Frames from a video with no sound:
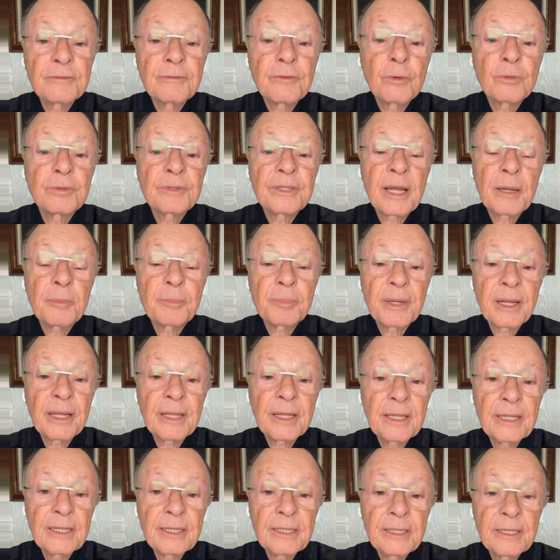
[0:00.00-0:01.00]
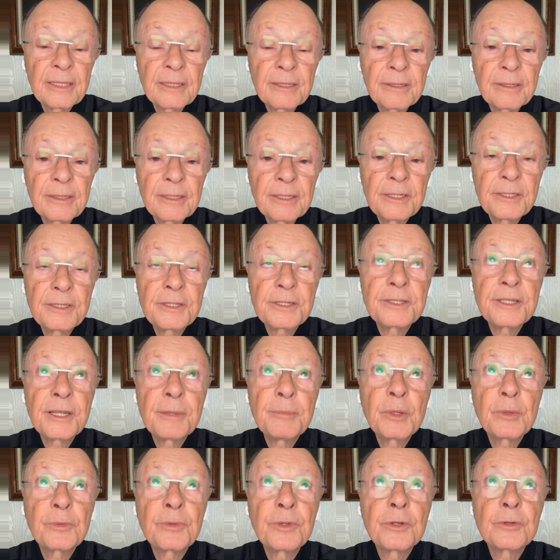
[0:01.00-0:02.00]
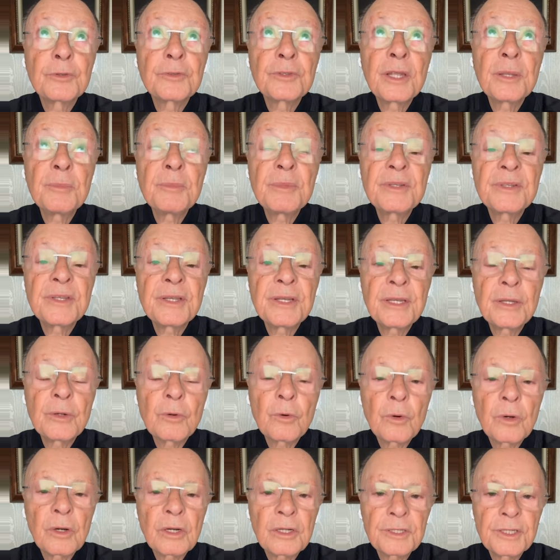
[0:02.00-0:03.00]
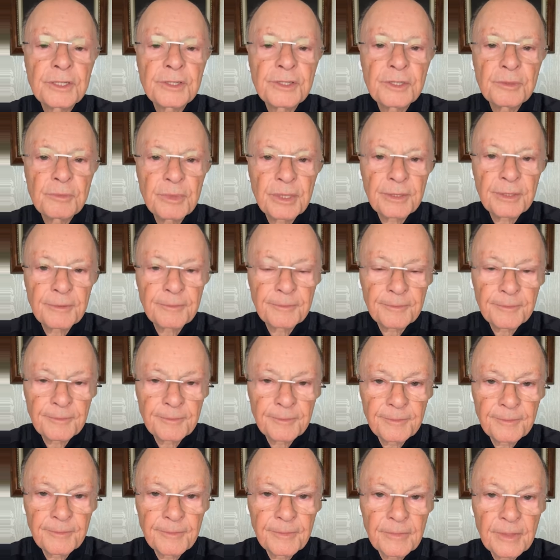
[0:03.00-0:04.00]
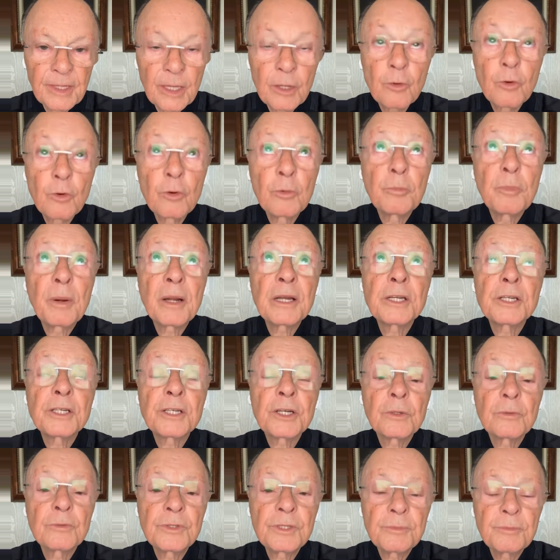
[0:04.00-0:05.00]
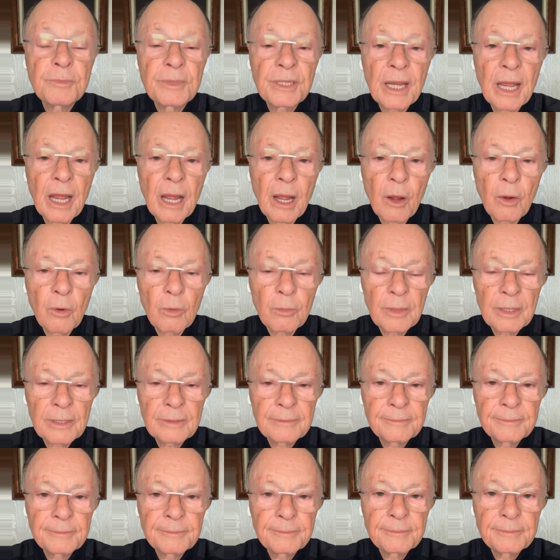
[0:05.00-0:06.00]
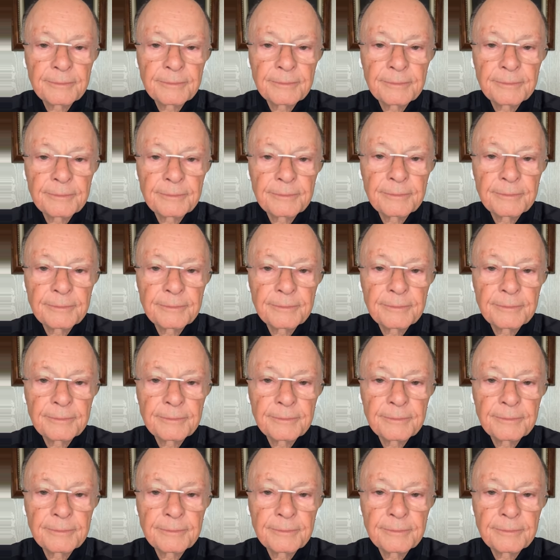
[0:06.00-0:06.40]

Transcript: When you return to Him and you say, Lord, have mercy on me, have mercy on my soul,